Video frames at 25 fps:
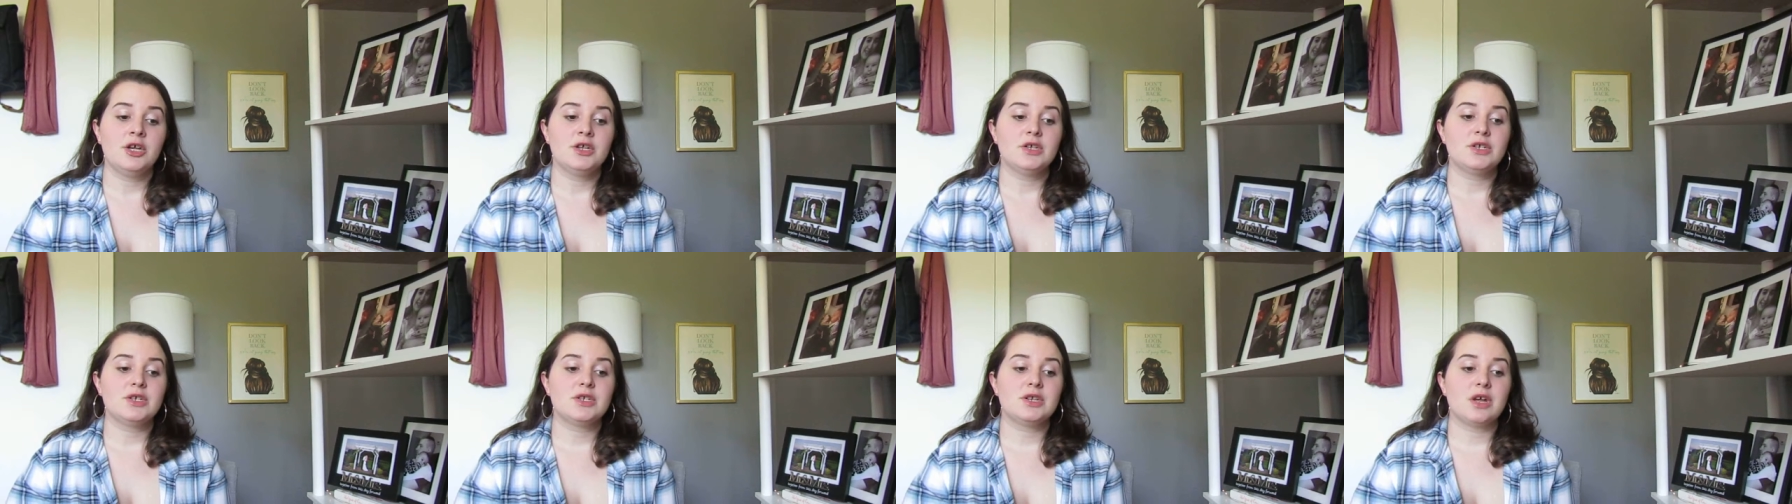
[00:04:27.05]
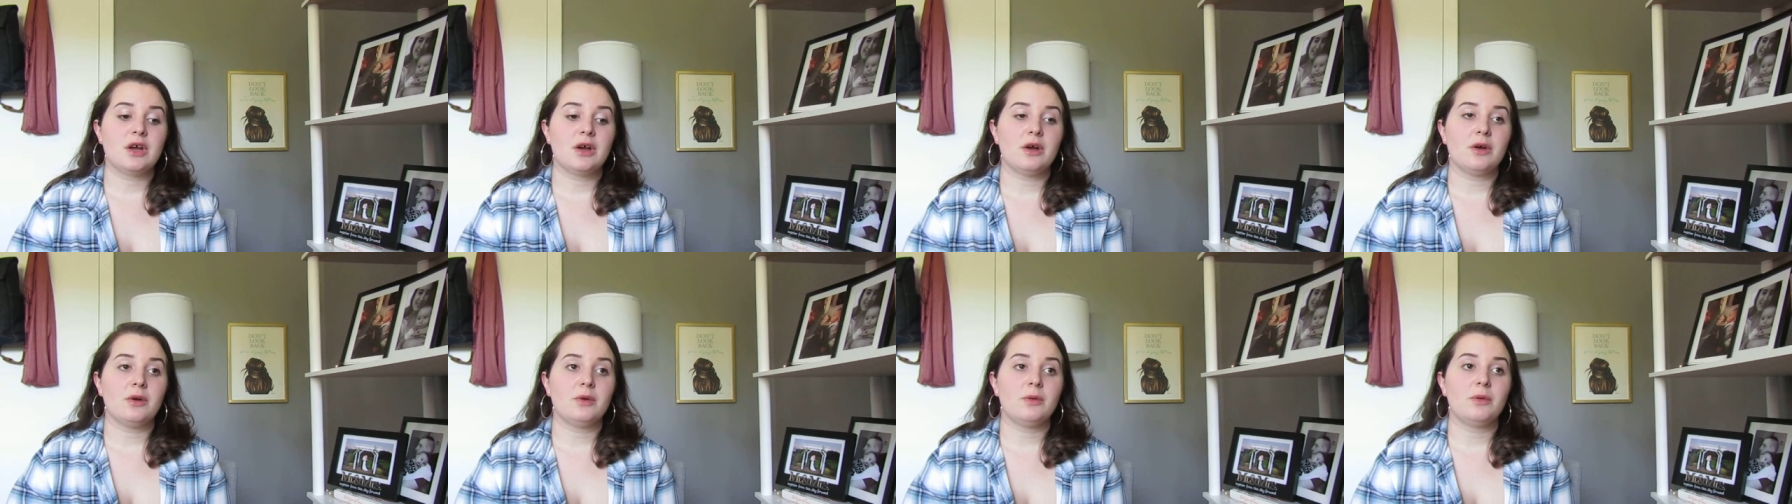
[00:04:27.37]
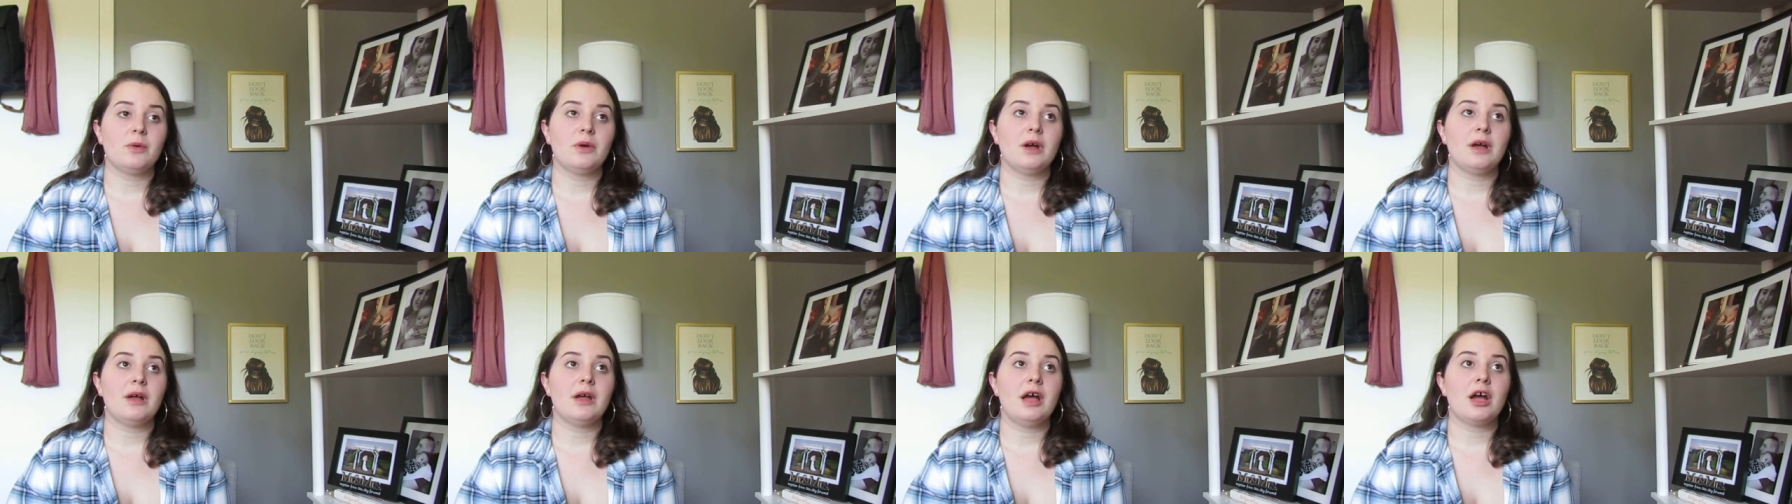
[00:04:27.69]

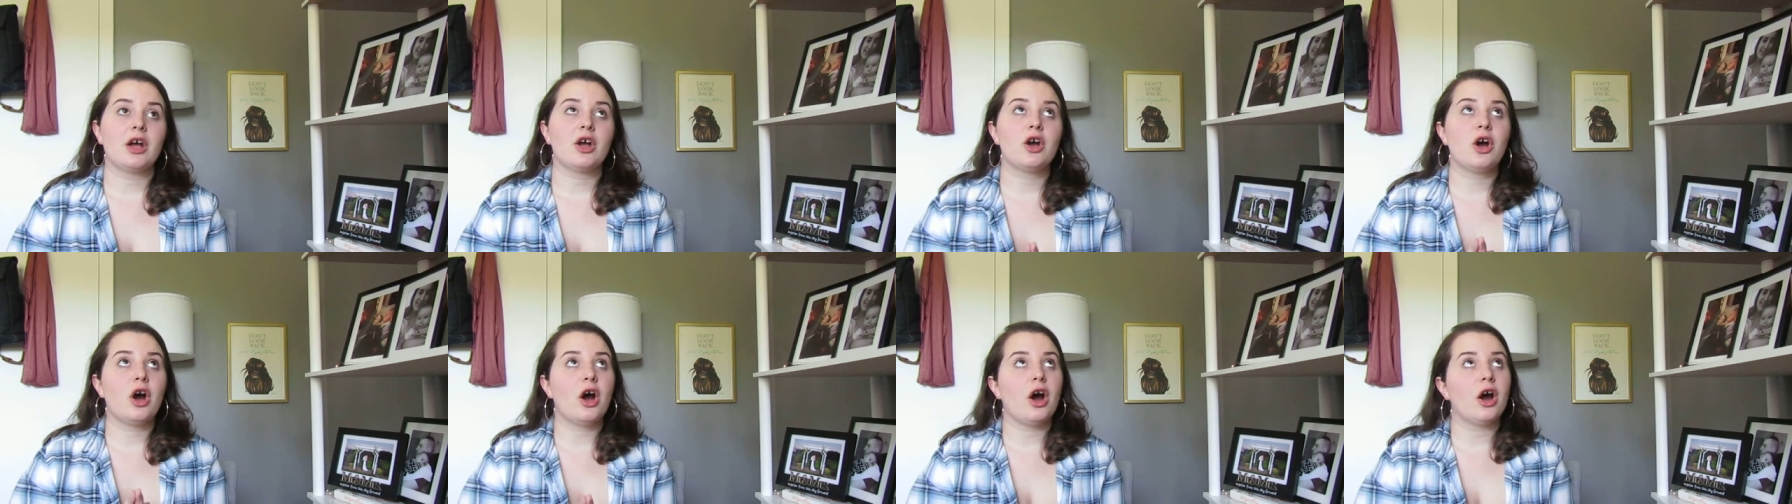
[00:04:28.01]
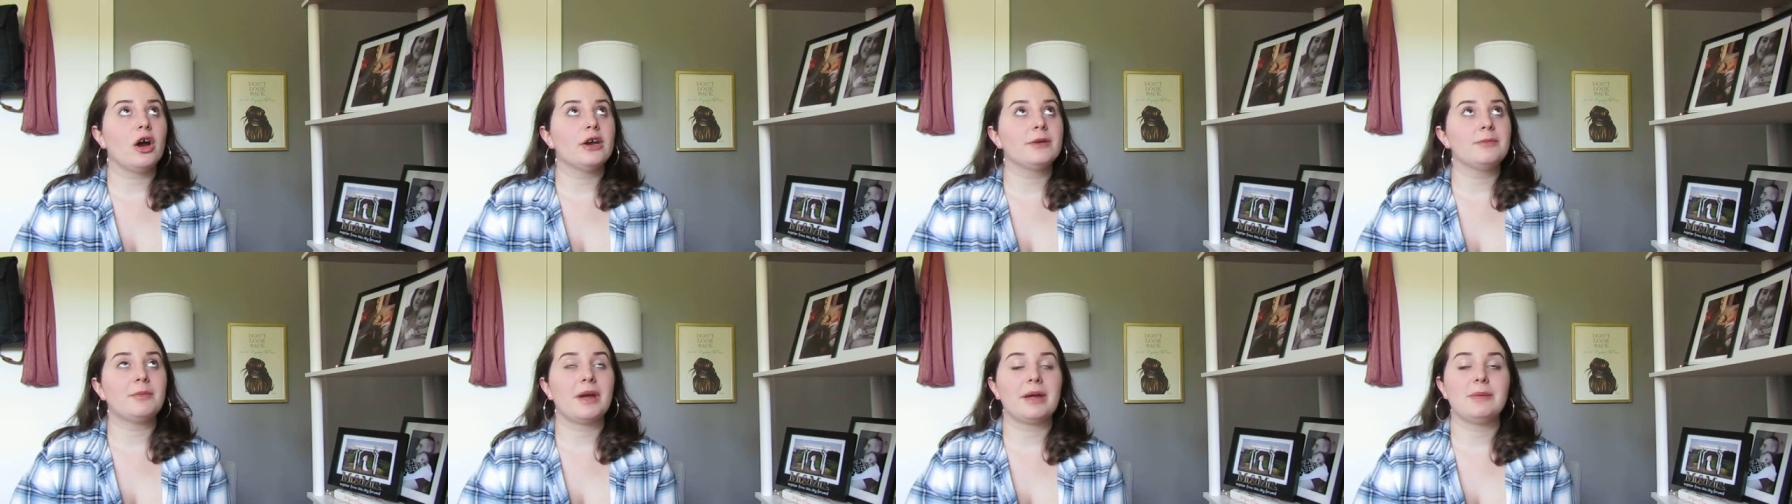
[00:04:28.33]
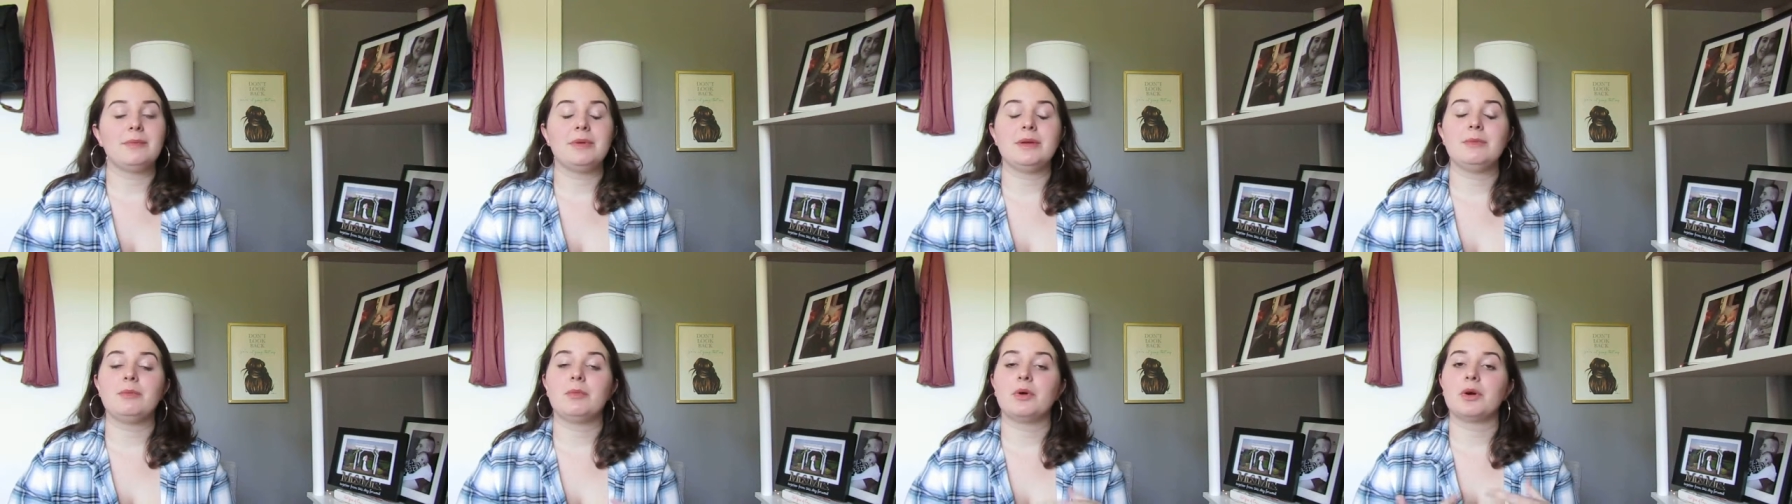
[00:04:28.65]
so a card
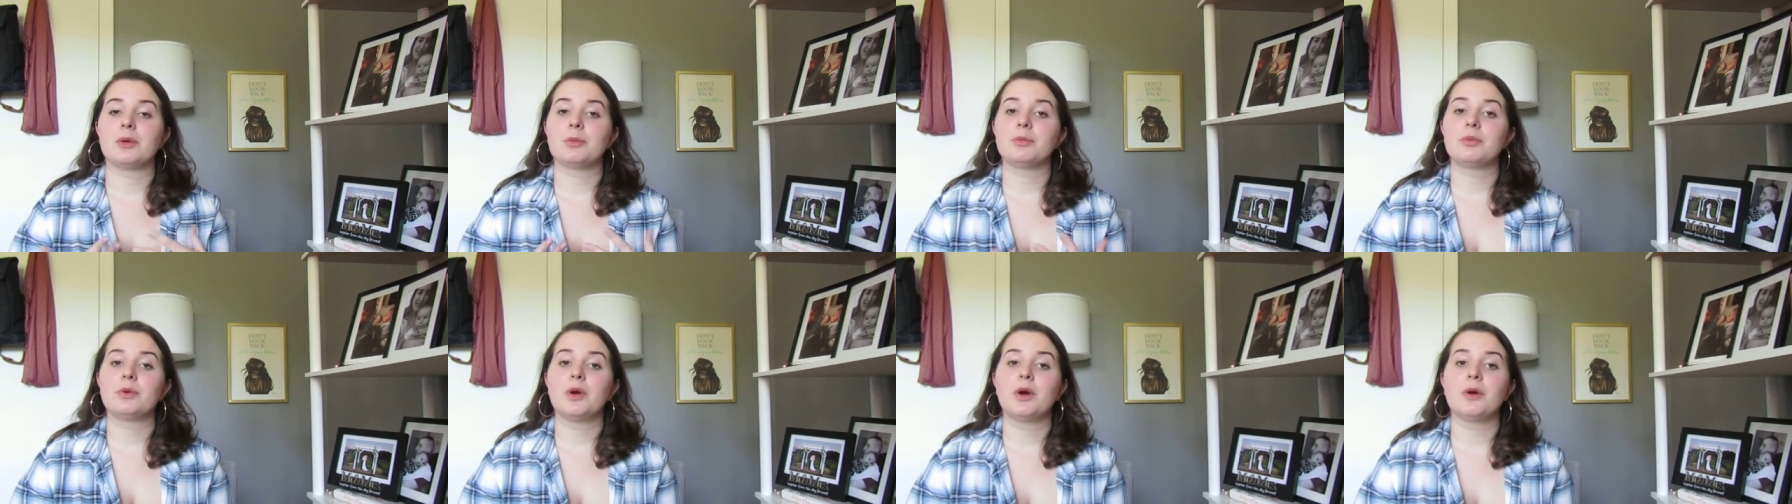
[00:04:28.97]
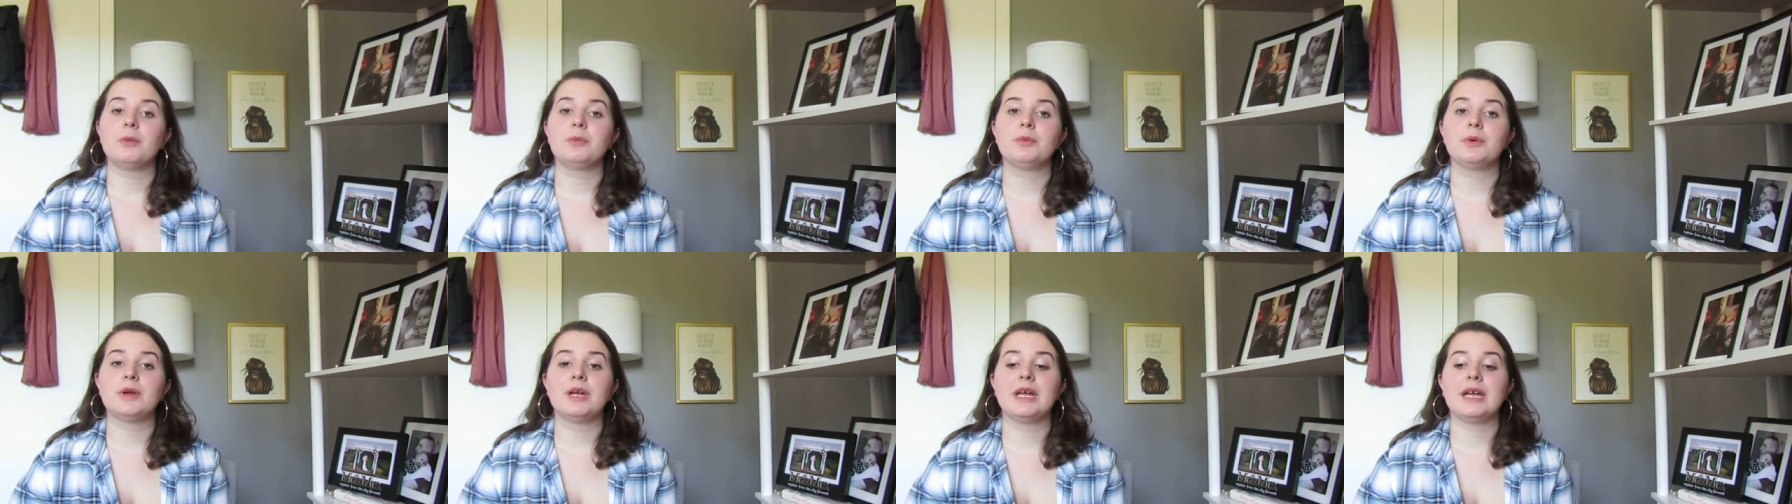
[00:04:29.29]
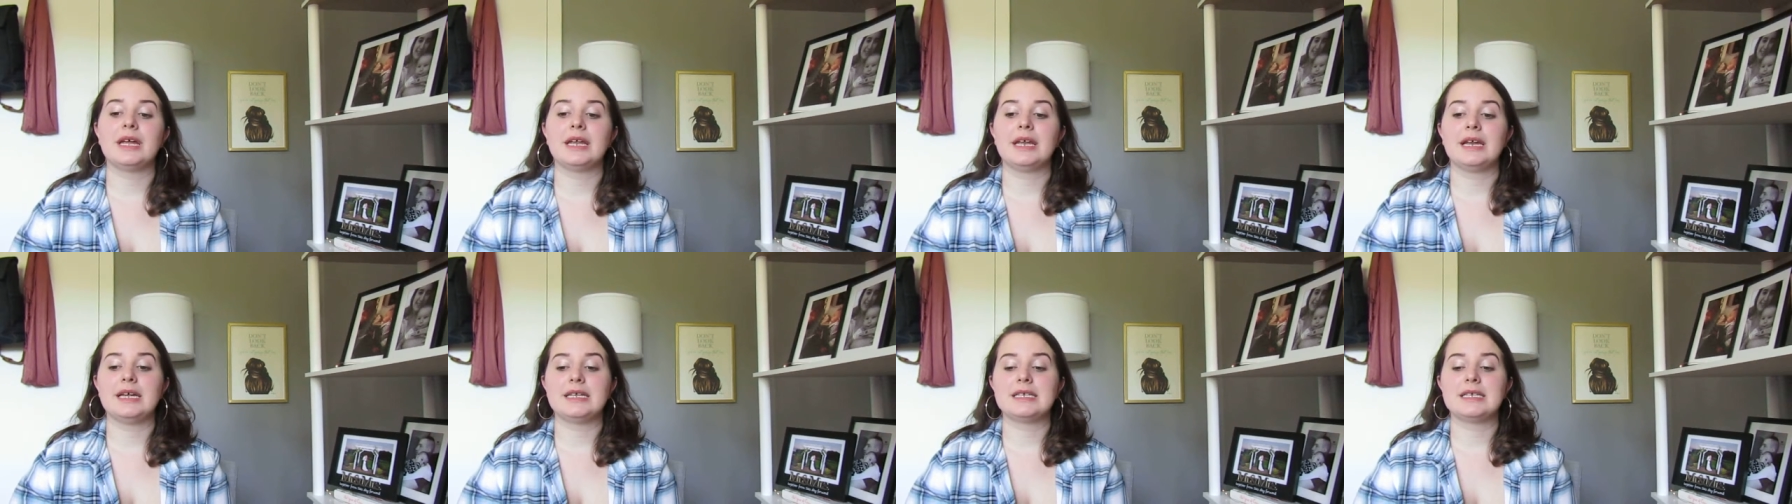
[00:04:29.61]
might be more appropriate,